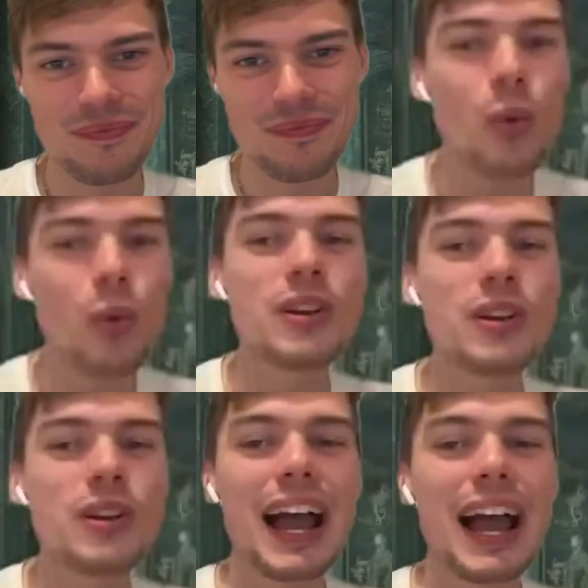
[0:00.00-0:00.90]
almost
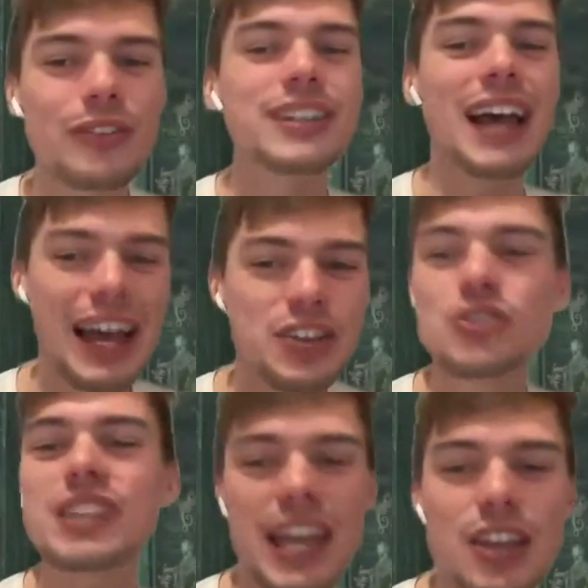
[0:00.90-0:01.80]
like Hagrid had
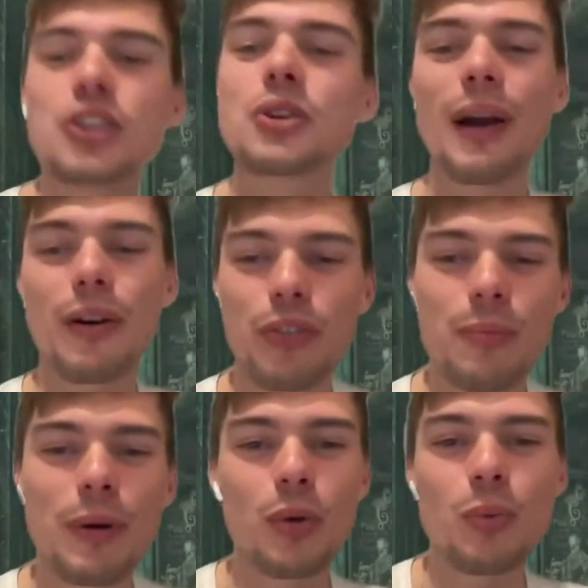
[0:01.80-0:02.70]
just taken you out of the
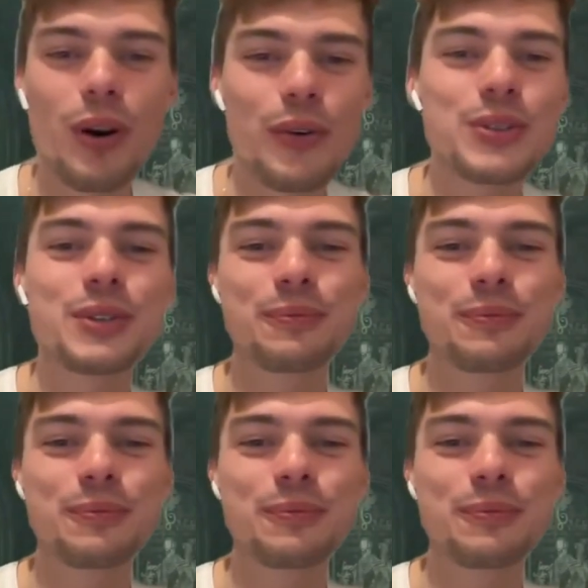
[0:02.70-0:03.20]
Muggle world.